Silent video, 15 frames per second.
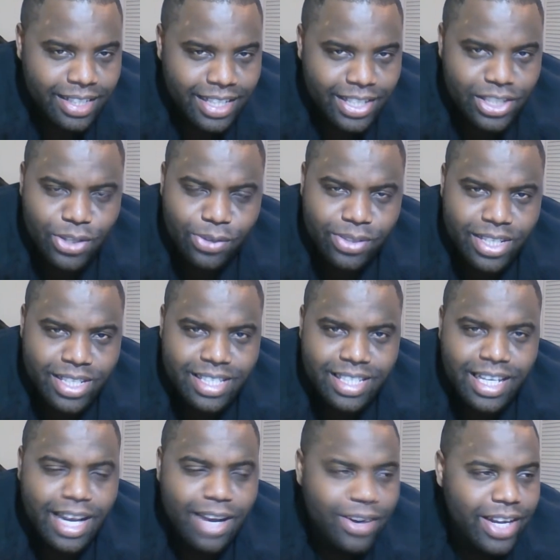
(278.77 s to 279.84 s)
They showed this
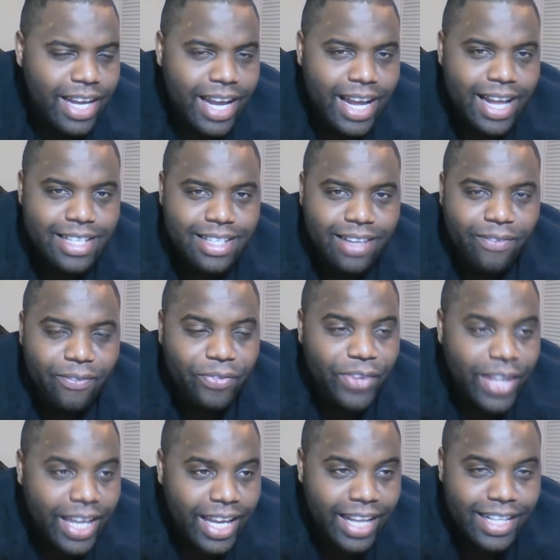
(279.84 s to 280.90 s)
scary ass
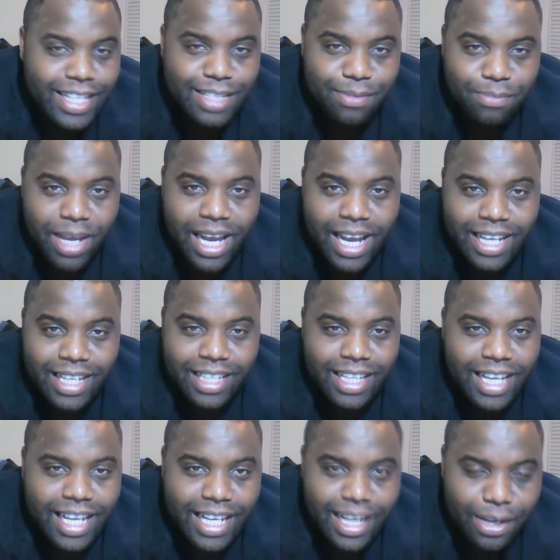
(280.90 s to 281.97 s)
thing, this man
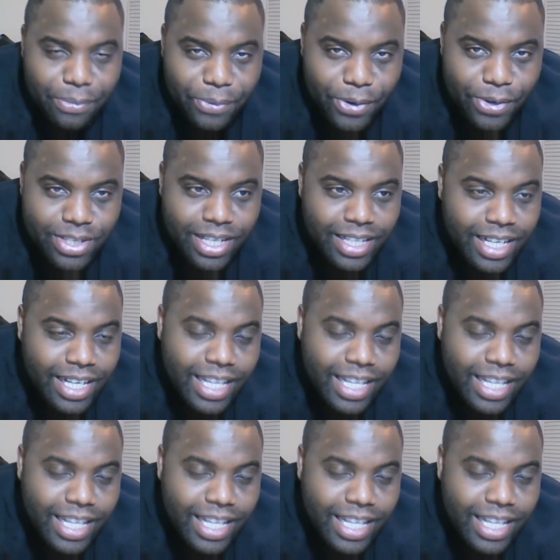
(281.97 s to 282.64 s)
eating a person.